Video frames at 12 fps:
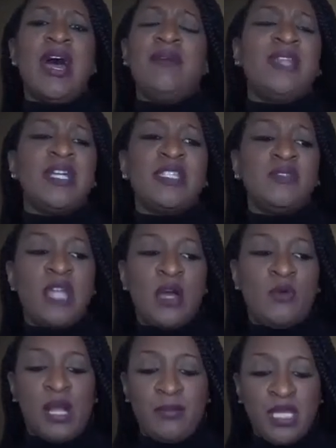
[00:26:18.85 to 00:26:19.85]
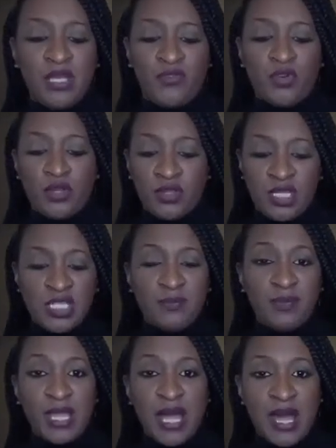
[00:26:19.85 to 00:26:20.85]
that's not what I'm here for. This
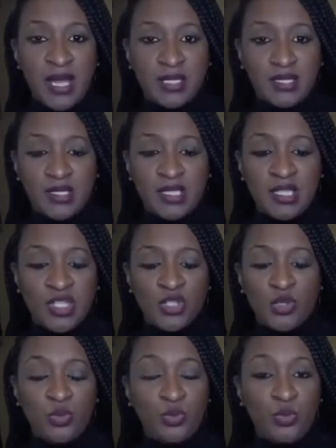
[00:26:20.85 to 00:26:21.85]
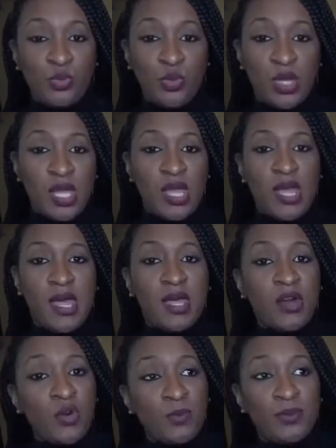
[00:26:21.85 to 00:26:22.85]
blog is to
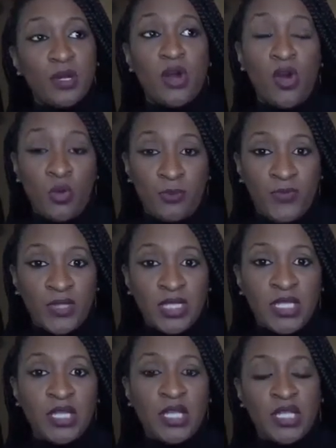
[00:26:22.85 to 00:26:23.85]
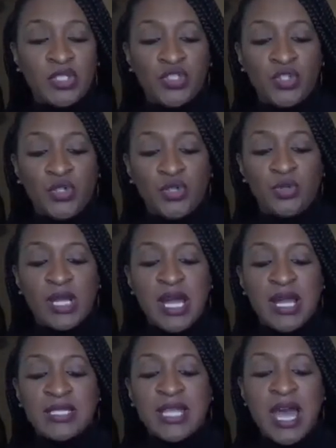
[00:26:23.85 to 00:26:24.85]
help, hopefully, and show you
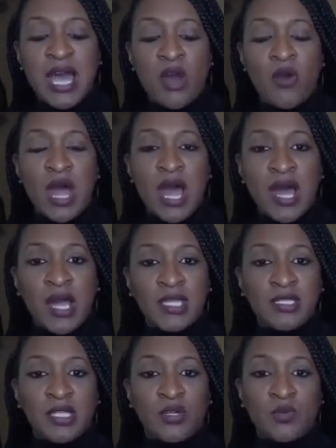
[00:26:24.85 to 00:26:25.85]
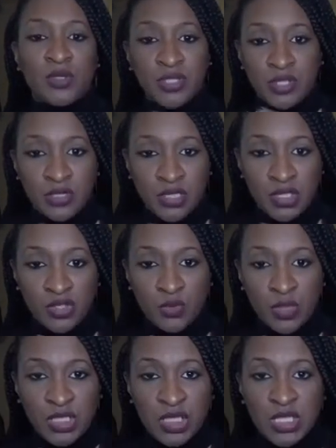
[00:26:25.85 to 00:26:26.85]
guys how I dealt with certain
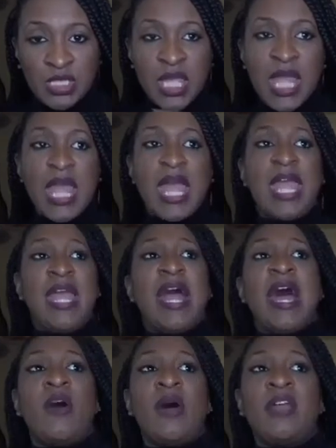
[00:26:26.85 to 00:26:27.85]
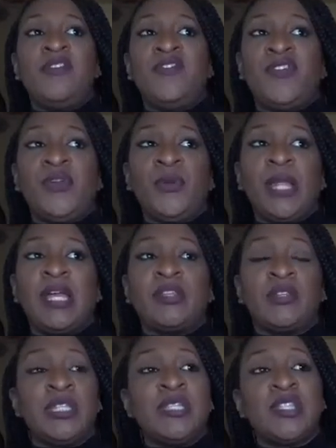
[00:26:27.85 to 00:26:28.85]
situations and how I feel
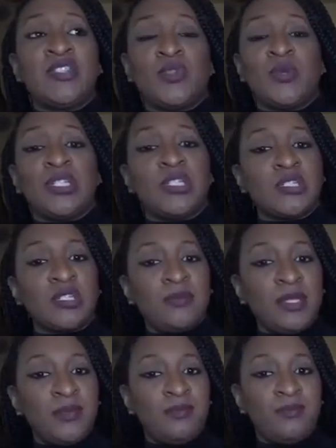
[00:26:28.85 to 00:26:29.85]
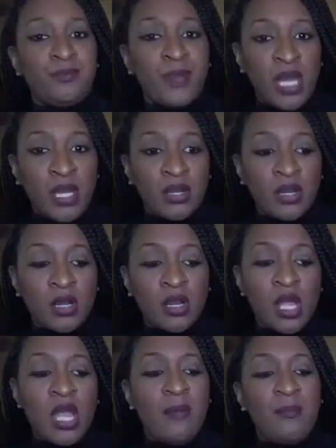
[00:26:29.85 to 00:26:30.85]
like these situations could be better
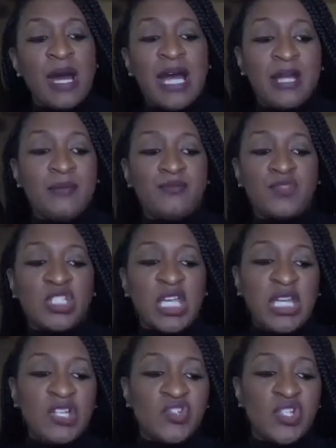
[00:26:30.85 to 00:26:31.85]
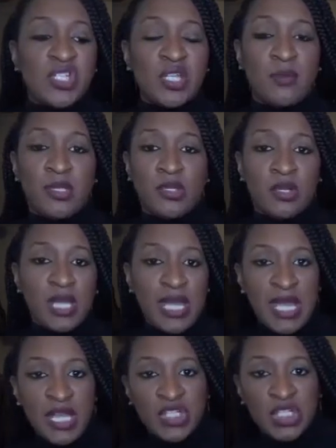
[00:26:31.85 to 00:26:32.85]
by changing some of your
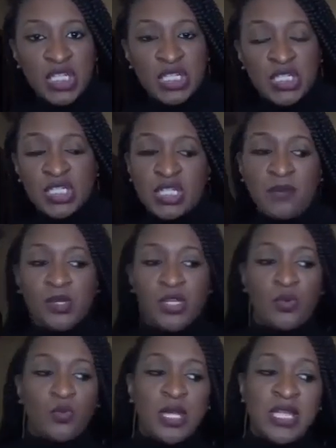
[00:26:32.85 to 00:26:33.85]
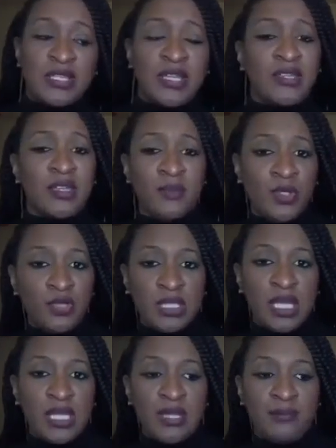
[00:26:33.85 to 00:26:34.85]
actions and some of your ways and
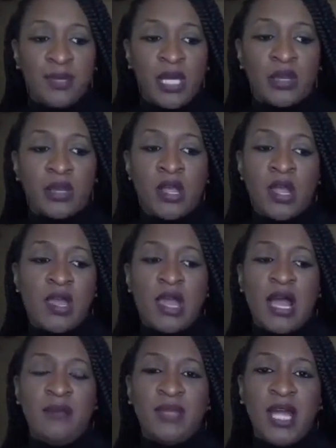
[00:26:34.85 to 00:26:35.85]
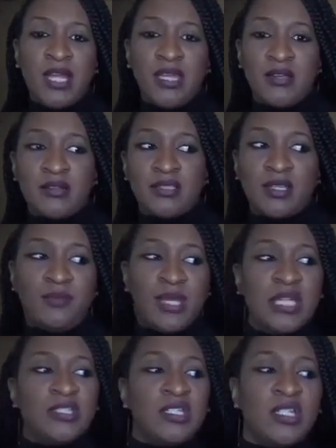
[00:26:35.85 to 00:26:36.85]
communicating better. I'm not here to
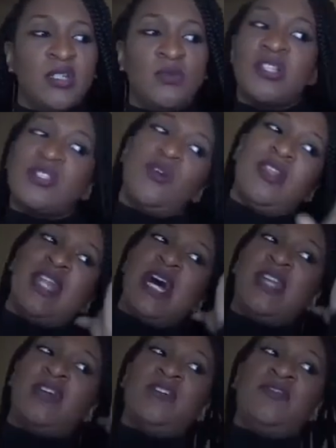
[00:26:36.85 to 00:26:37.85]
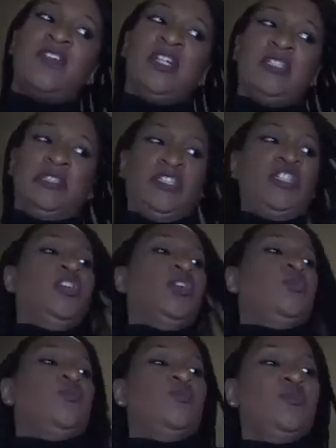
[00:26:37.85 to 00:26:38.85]
bash anyone. So a lot of,
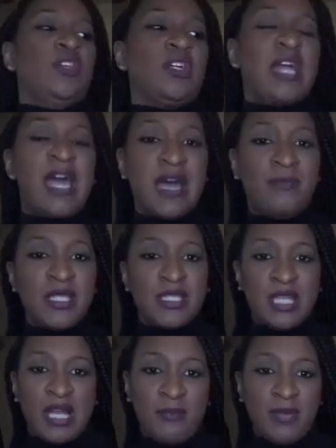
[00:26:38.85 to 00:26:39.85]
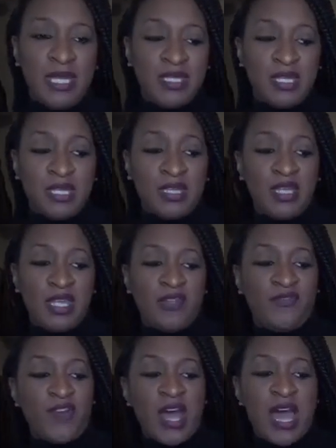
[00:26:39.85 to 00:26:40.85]
the comments that I may get,
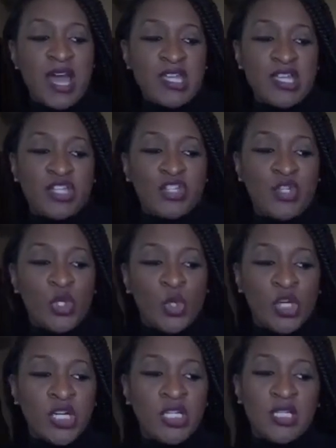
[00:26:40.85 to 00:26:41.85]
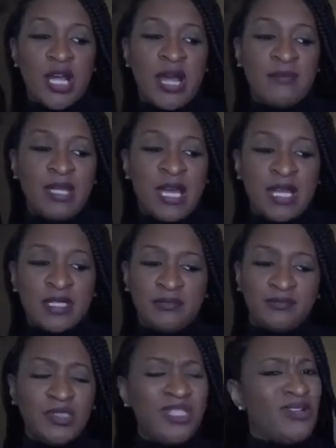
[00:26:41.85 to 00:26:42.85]
if I ignore it, I'm
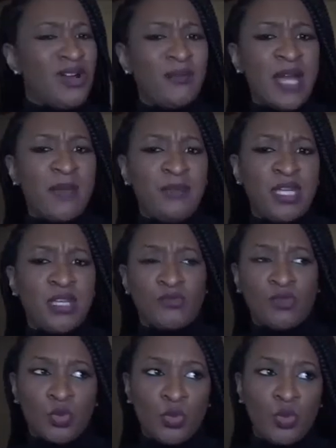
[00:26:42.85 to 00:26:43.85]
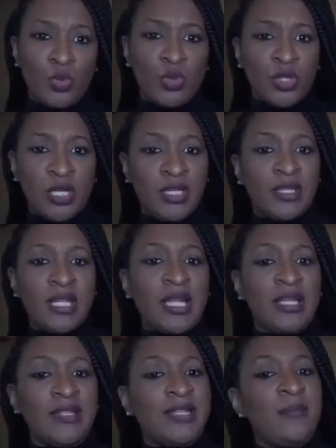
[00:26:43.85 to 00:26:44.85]
not being rude or anything
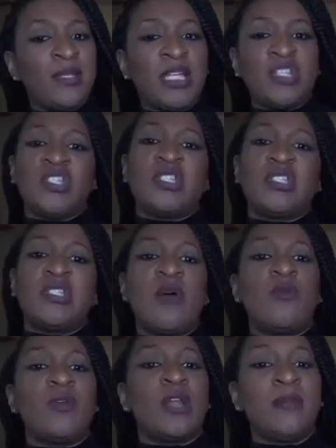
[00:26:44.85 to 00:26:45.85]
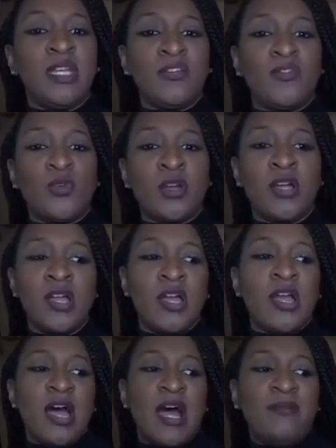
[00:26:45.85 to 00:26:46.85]
like that, but that's just not what I'm here for.
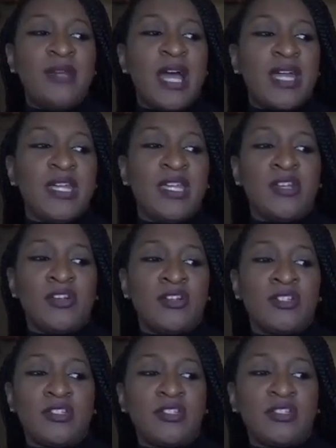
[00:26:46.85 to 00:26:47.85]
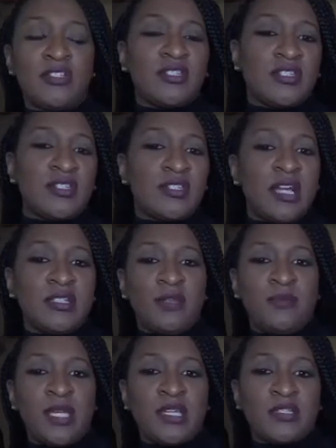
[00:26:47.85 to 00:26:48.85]
I'm not here, this is not the
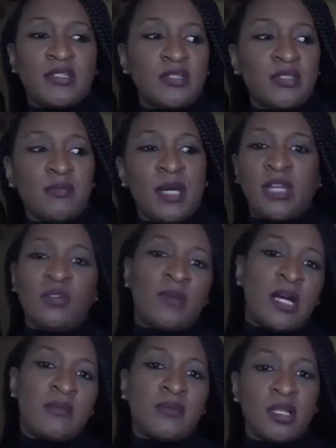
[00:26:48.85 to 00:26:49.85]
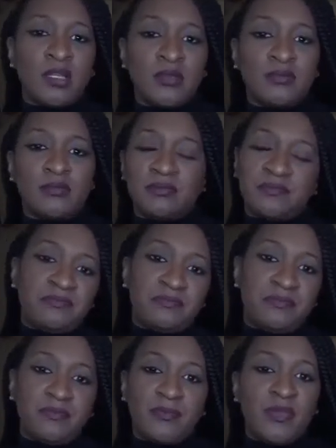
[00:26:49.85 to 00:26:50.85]
bash the Bio Mom Club.
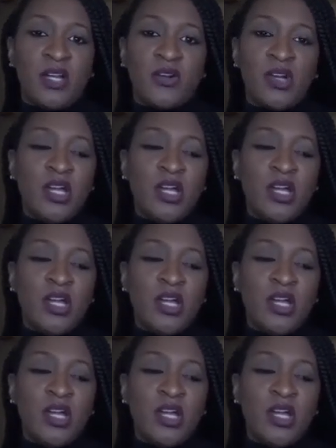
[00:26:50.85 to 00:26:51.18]
No.